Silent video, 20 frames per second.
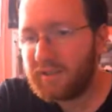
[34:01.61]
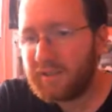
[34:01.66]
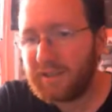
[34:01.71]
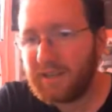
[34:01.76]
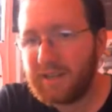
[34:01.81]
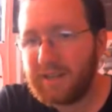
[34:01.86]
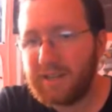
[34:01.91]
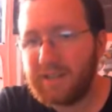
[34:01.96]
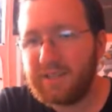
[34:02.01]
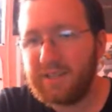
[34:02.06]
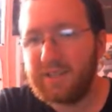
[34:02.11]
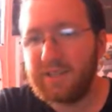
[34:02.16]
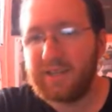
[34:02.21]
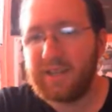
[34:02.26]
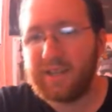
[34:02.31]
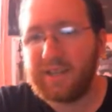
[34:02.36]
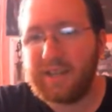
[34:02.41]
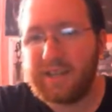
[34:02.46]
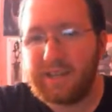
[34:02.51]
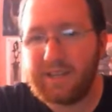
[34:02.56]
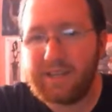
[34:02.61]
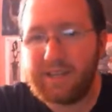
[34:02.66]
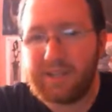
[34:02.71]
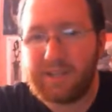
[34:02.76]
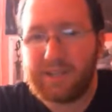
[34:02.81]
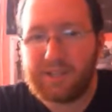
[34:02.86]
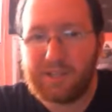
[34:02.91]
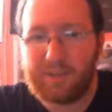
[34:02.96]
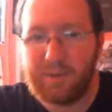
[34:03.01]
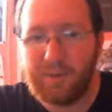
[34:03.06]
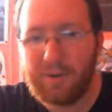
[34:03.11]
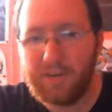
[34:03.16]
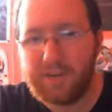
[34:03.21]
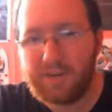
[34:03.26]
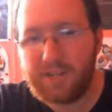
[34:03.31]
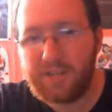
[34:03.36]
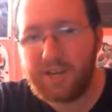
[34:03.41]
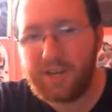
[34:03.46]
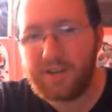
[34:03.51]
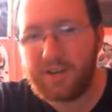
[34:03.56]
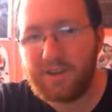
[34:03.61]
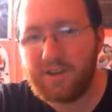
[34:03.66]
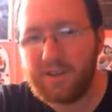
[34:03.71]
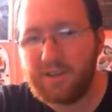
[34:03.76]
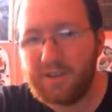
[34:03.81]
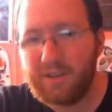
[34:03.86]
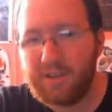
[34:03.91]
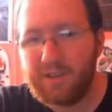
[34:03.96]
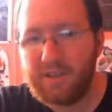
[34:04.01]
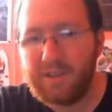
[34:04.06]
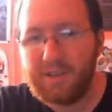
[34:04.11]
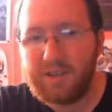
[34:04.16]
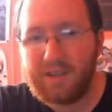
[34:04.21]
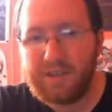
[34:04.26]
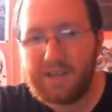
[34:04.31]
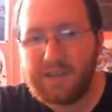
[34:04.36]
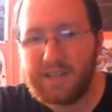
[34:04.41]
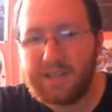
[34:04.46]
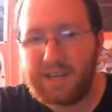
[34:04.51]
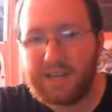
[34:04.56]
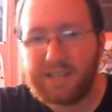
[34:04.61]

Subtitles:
Because again, spoilers here, is